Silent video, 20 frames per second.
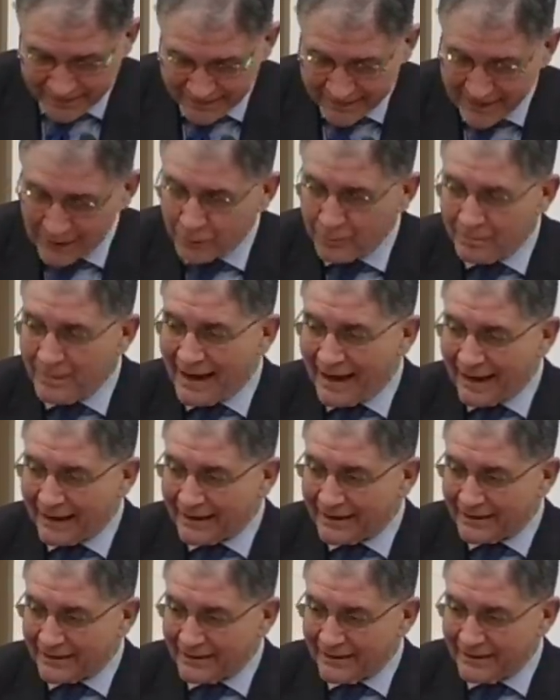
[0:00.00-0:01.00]
de
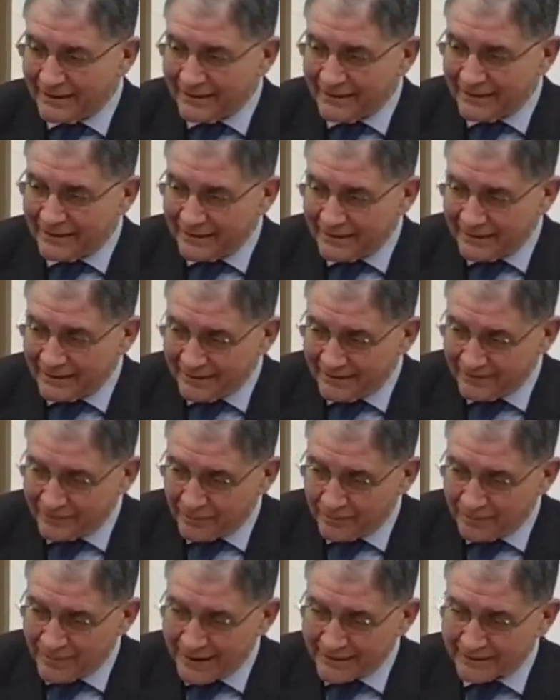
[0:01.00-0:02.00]
Lubac, uh,
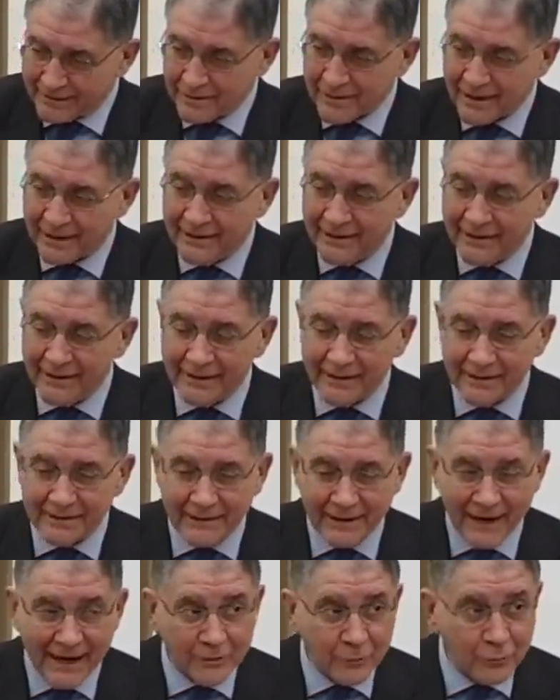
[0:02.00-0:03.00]
von Balthasar
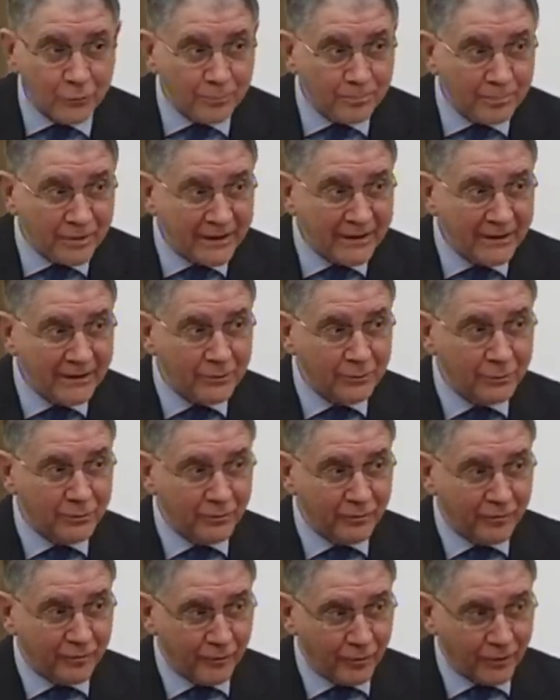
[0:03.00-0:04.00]
tried to bring to
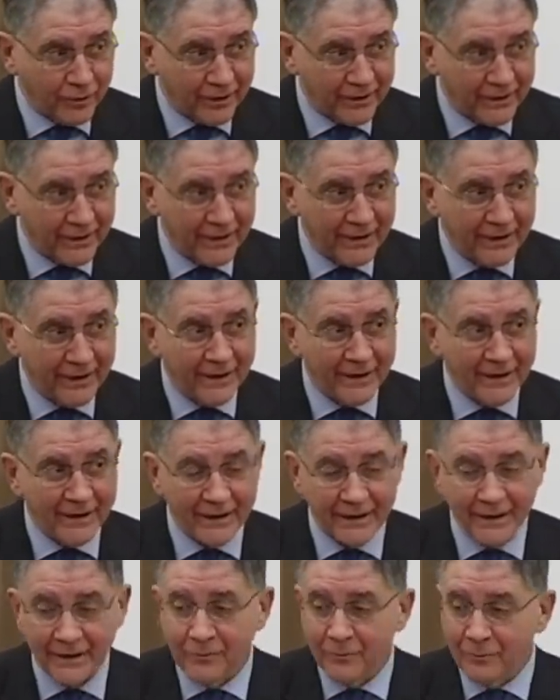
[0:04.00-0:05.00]
the fore
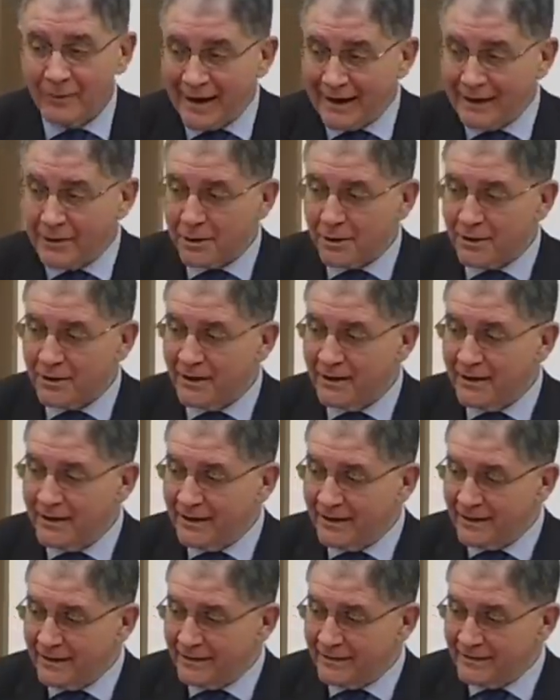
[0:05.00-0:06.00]
uh, whilst
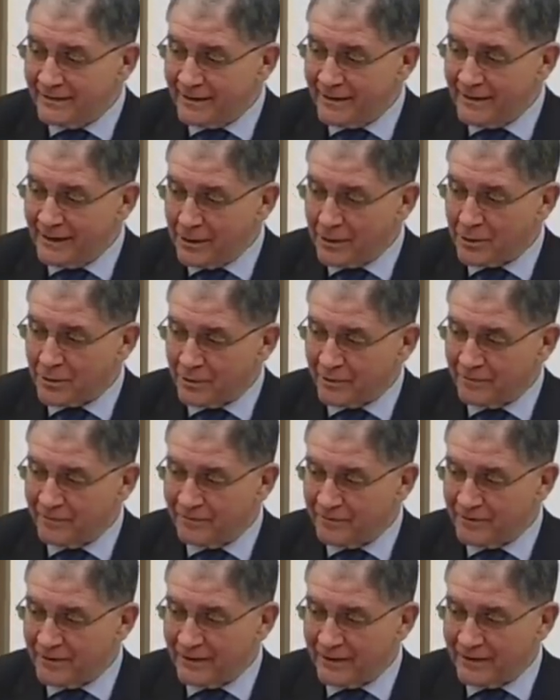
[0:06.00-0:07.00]
in the case
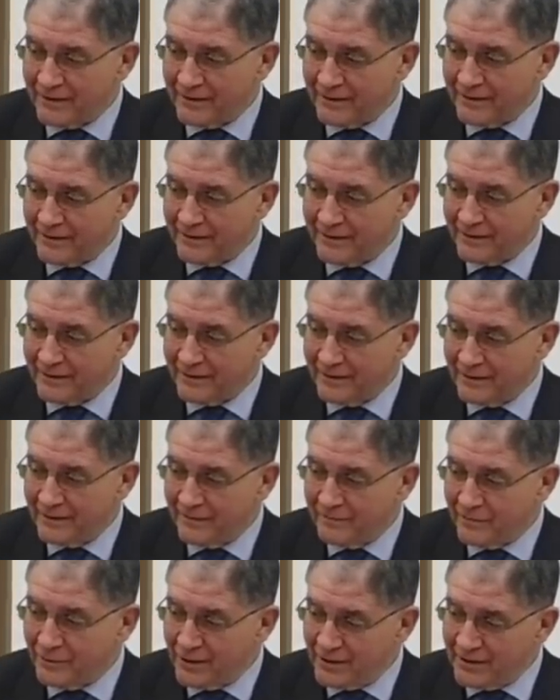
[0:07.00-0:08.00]
of uh, uh,
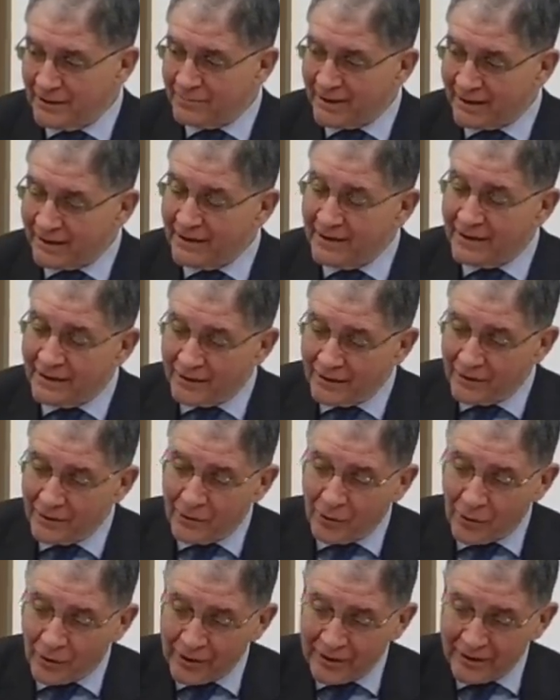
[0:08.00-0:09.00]
von Hildebrand,
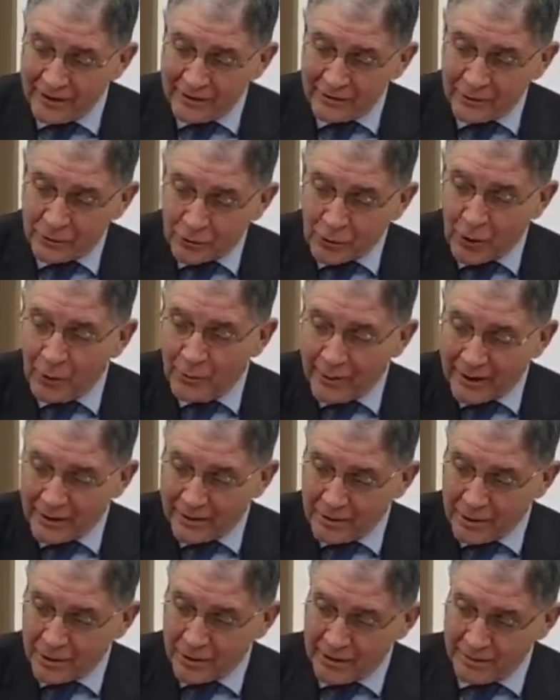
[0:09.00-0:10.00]
going towards
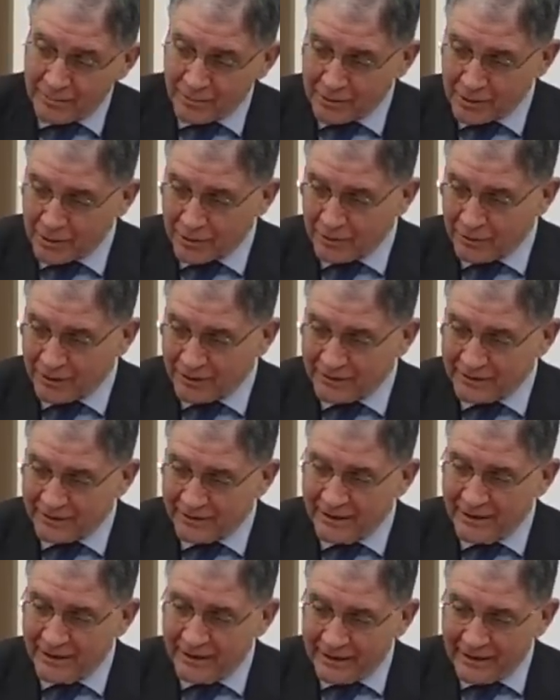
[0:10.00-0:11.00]
the same result,
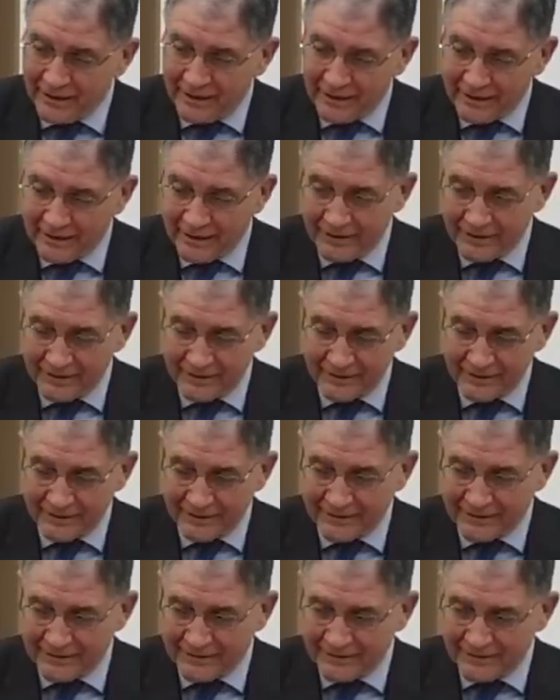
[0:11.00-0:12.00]
he,
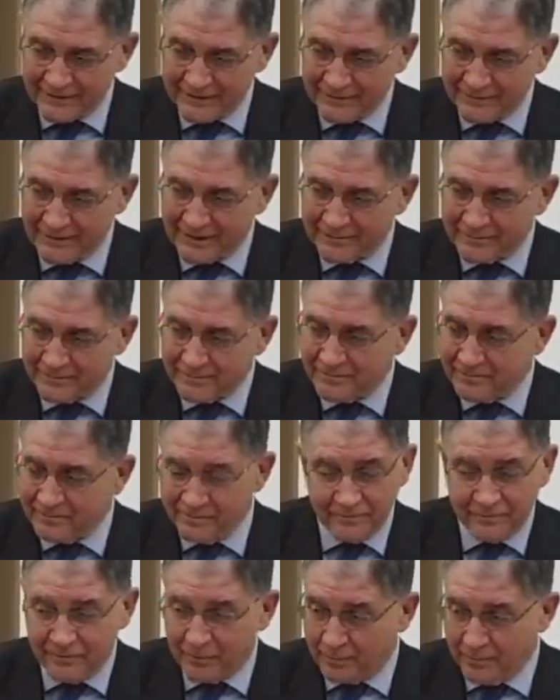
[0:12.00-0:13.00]
well,
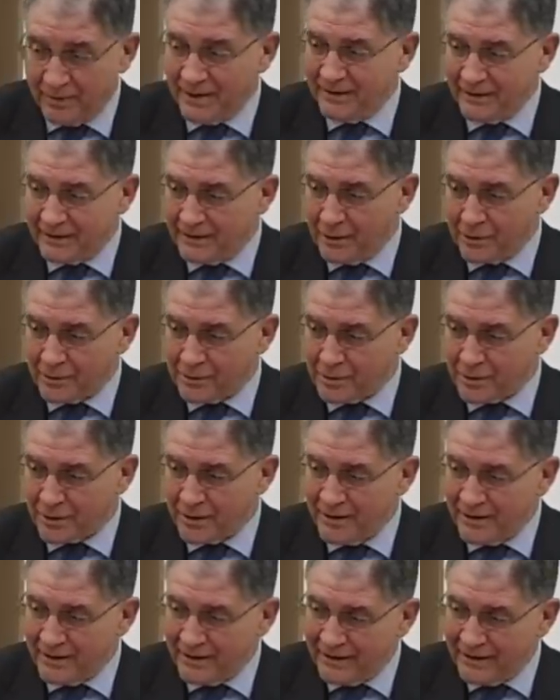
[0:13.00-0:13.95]
for many reasons,